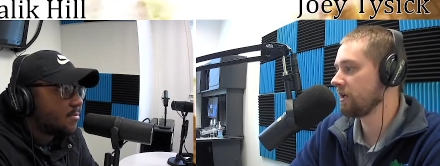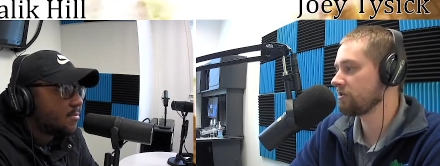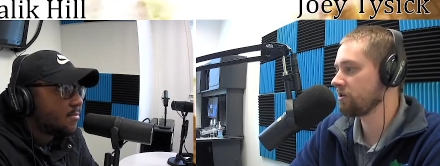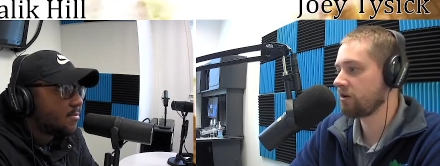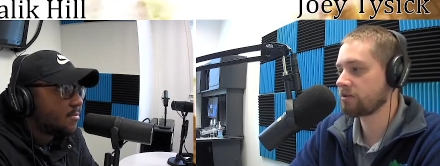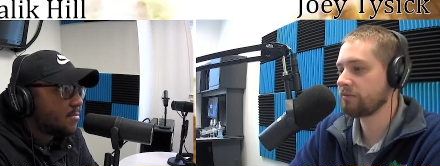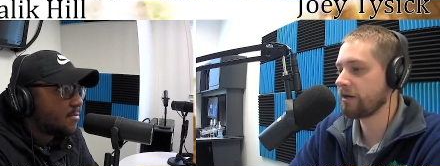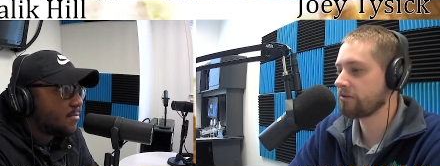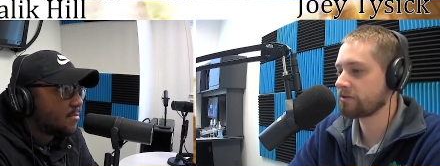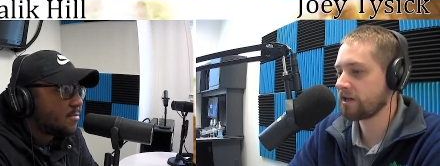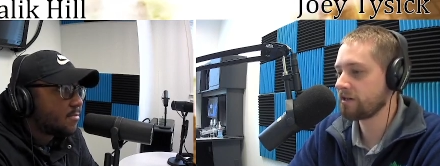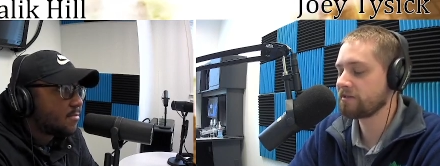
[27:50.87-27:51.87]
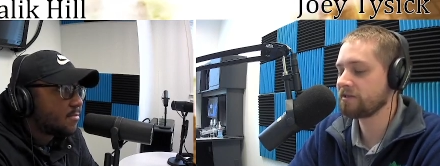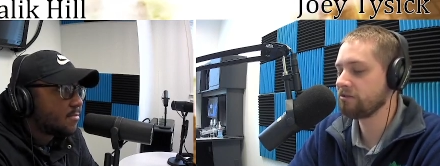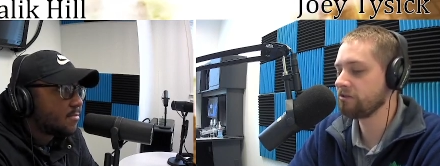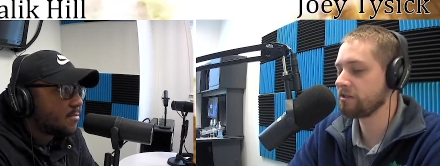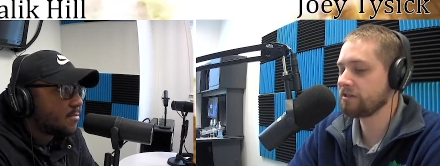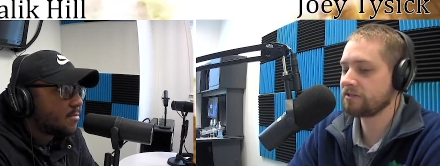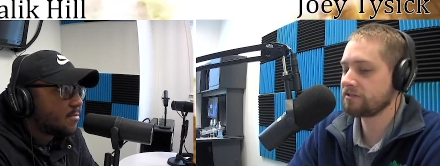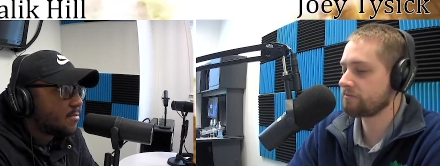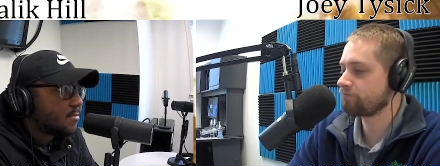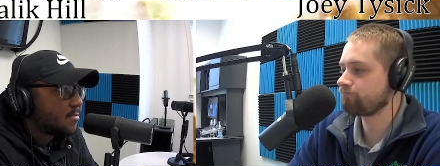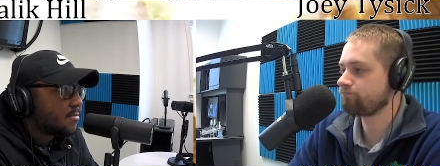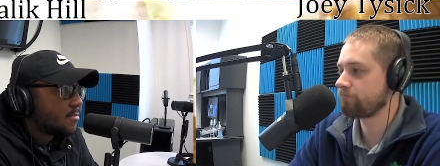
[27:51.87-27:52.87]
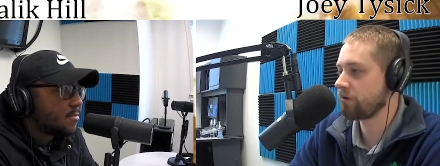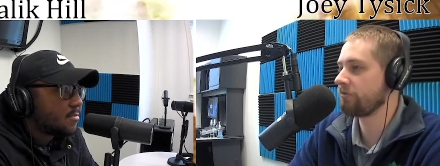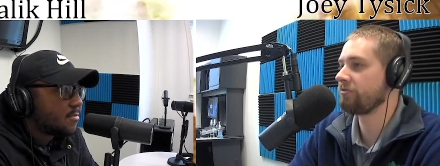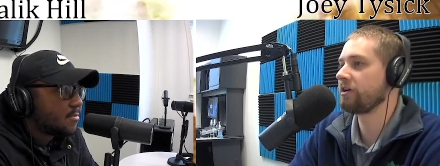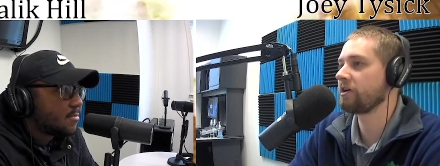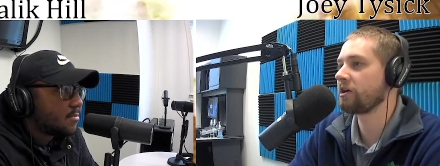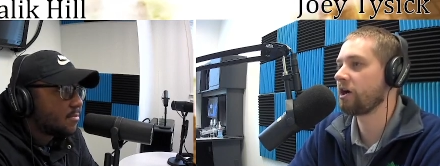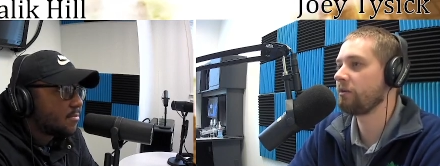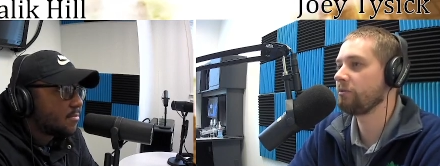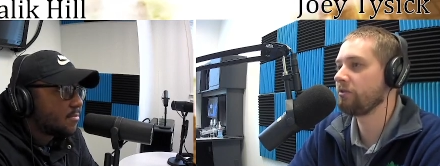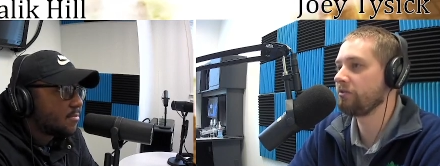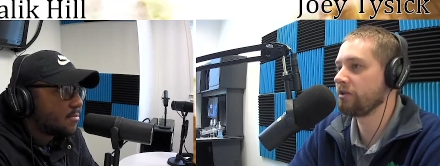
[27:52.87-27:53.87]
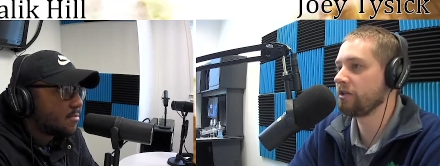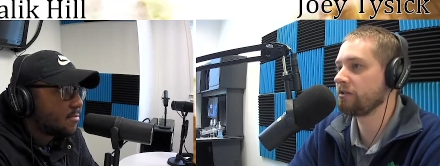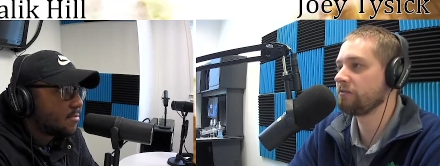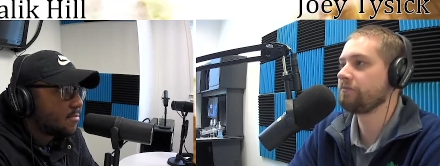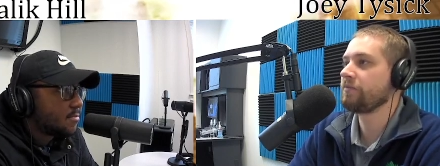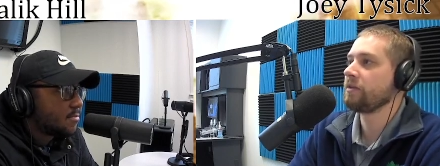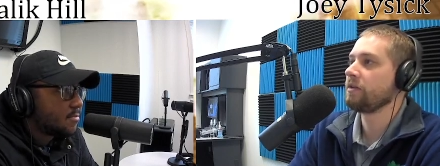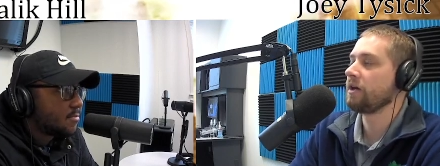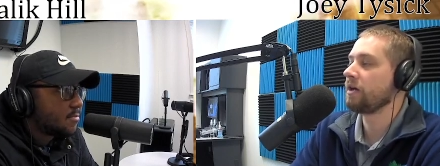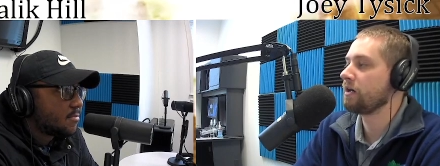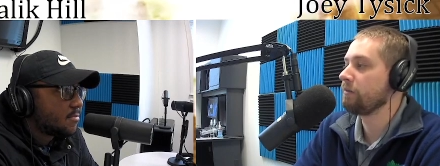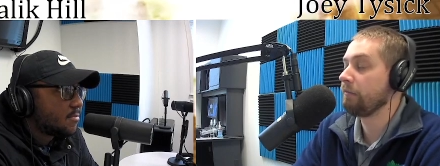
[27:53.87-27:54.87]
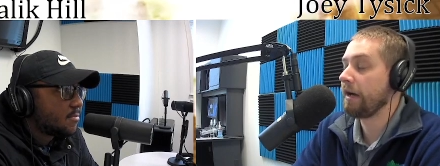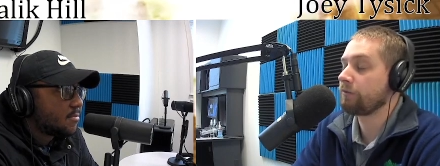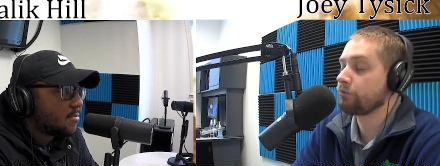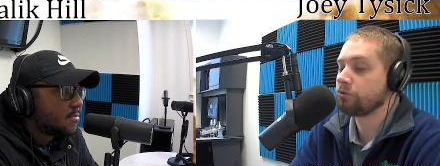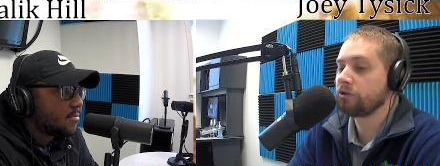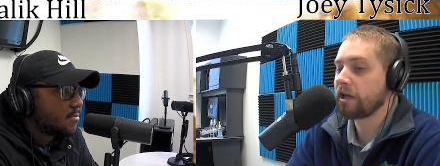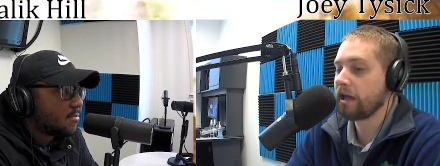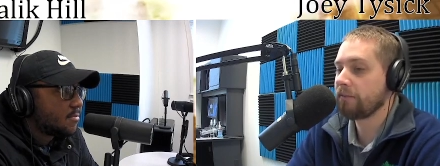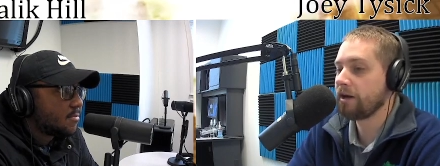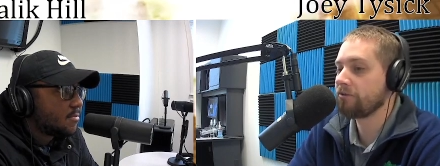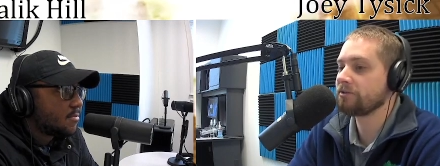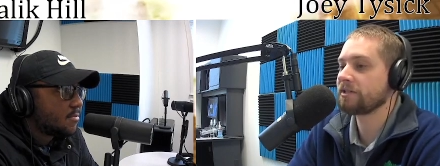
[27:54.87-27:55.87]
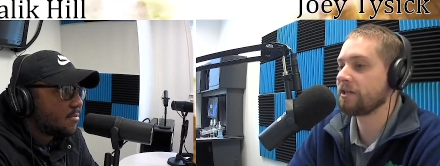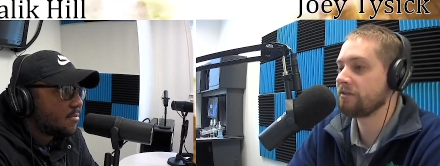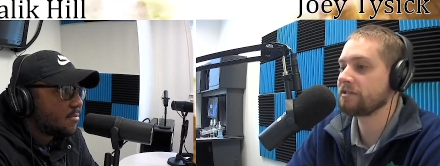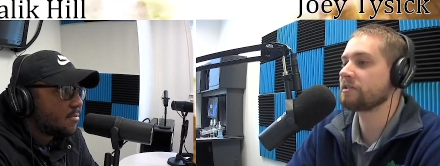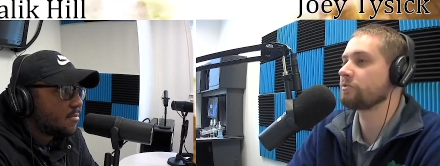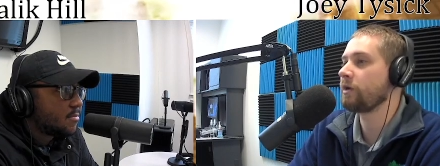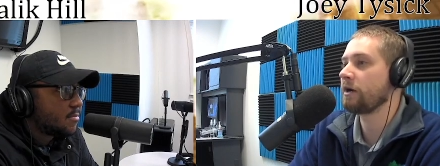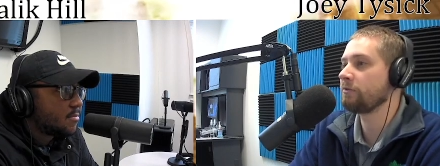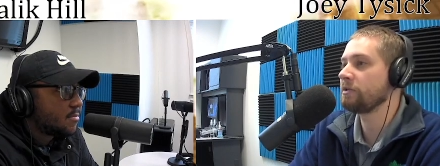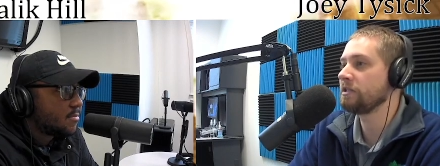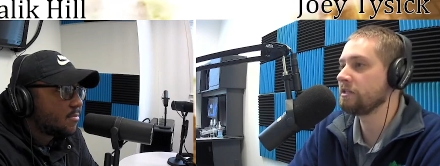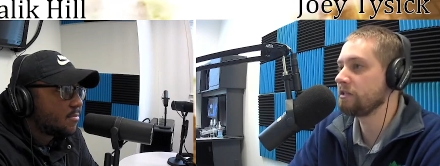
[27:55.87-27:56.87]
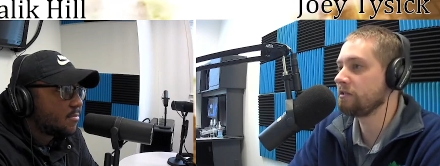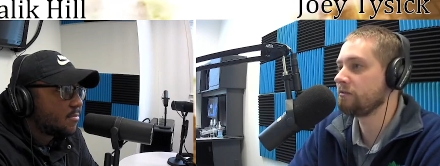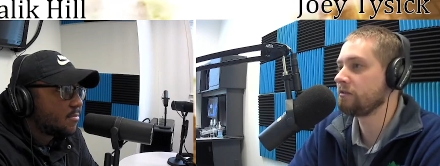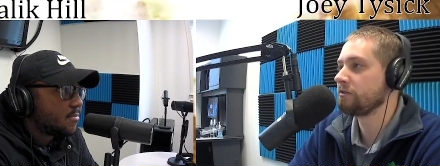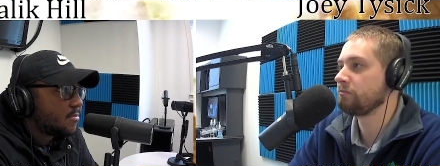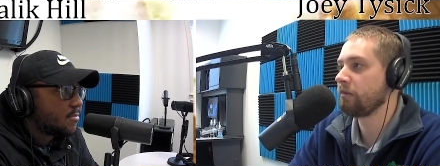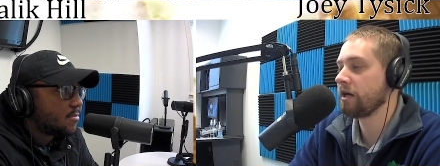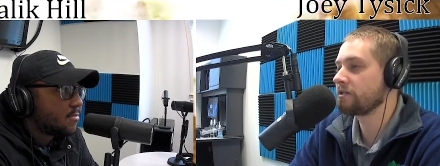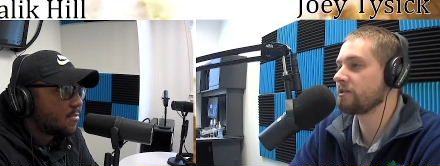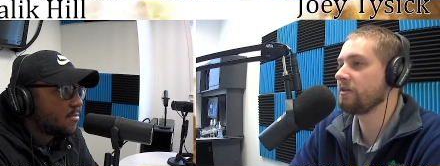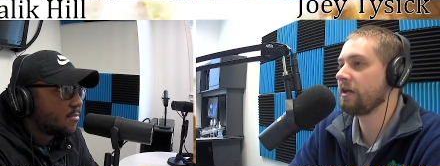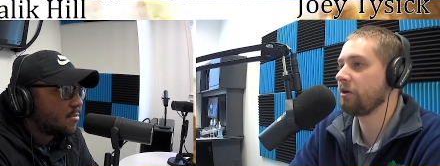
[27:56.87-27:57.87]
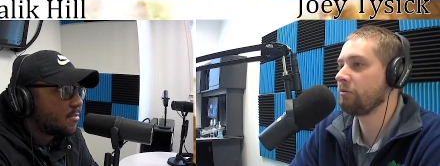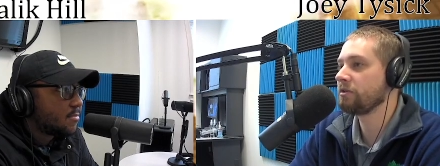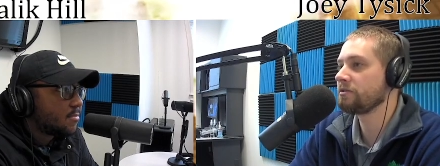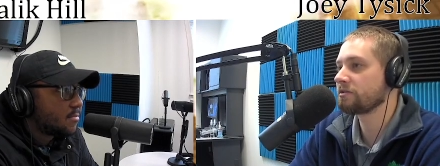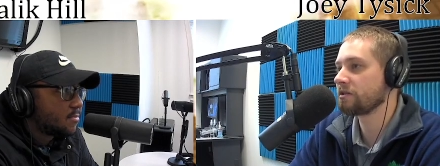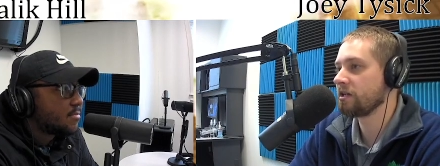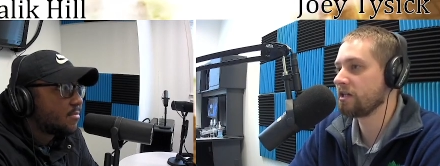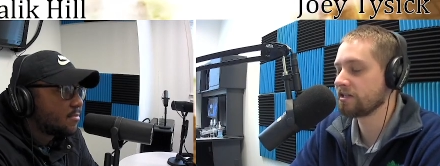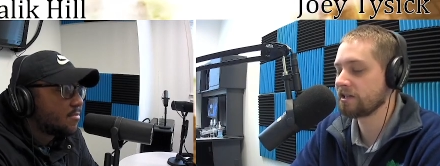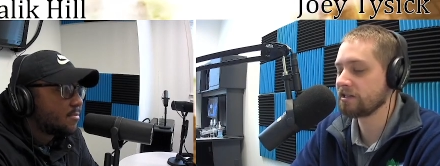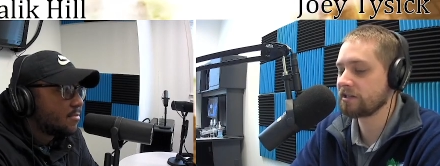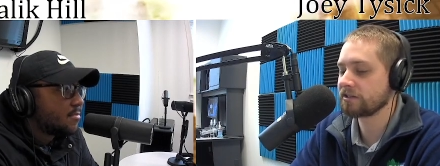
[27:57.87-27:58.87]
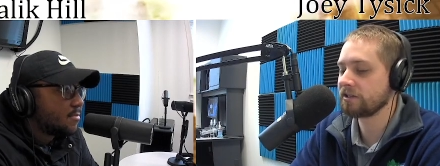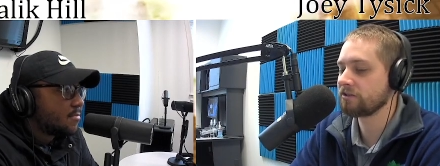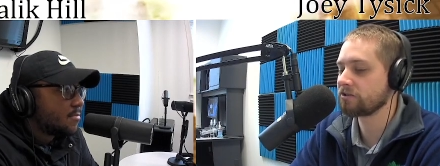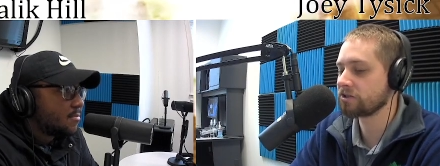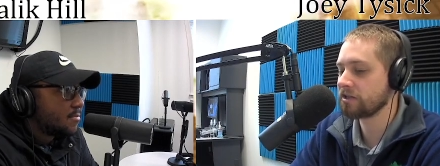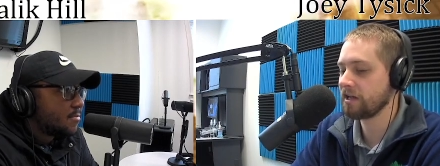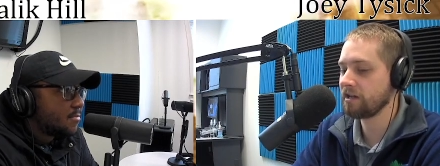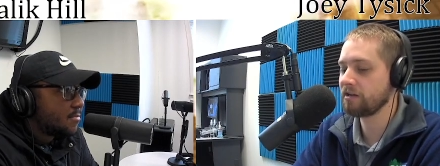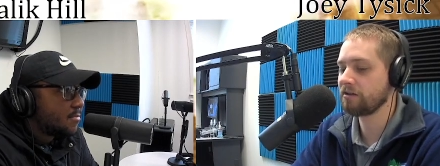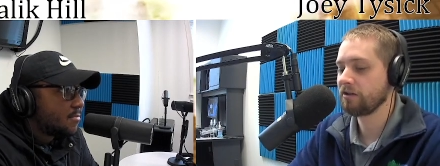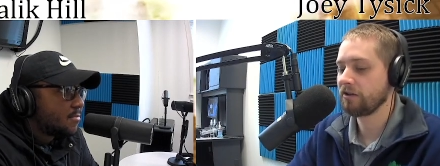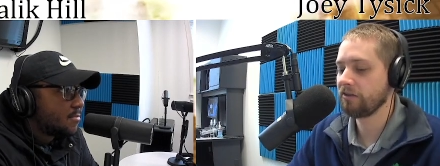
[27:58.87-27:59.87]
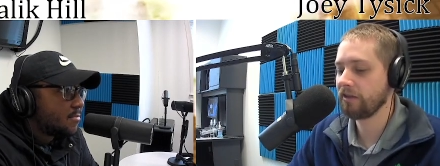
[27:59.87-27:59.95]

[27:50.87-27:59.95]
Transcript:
Speaker 1: they talked about sign stealing is a very common thing. Uh, Matt Rhule came out and said, this is why we need mics in the helmets. He said he doesn't understand